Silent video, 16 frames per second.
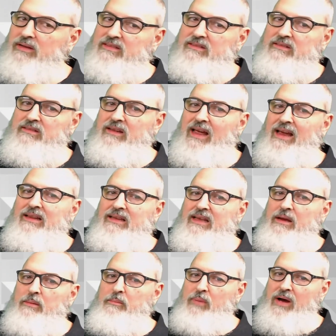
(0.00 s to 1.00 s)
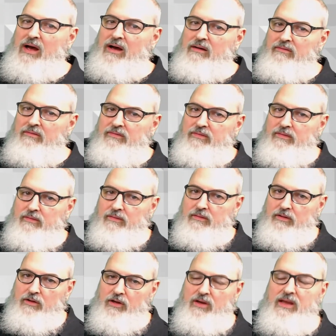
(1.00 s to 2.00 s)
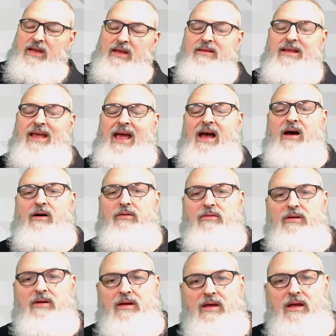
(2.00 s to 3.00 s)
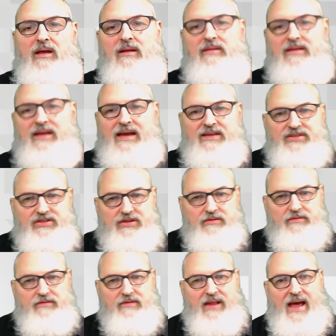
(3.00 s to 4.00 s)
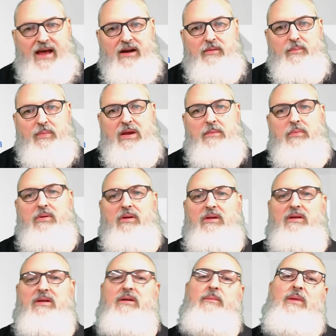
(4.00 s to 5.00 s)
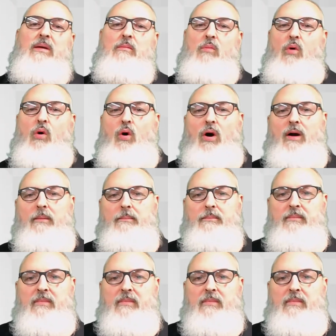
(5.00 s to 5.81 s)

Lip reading: slightly above, looking down, tends to flatter people a little bit more,